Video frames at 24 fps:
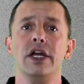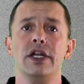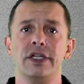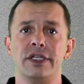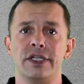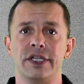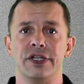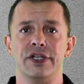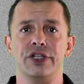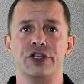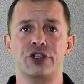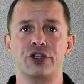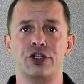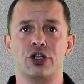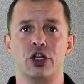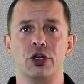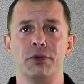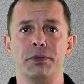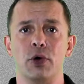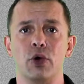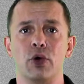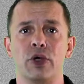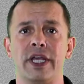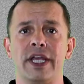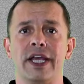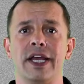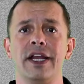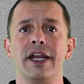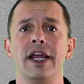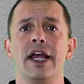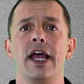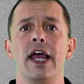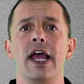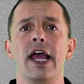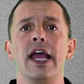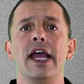to this turbo
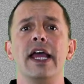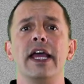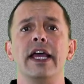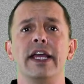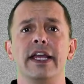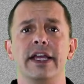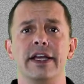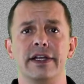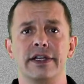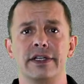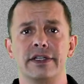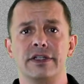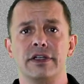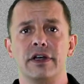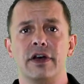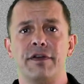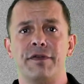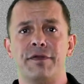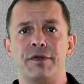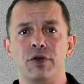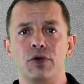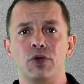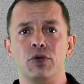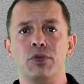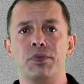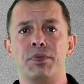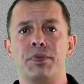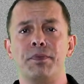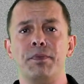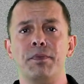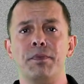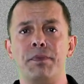kit is a fuel